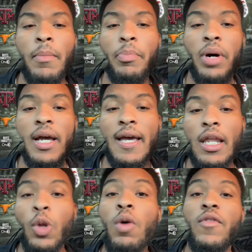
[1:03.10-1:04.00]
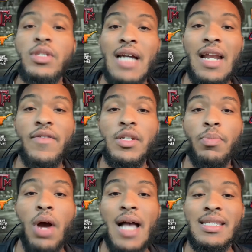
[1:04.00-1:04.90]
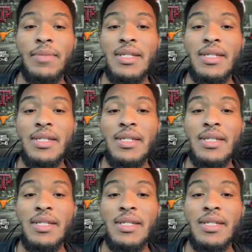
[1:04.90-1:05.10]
But Louisville's kind of a surprise team, to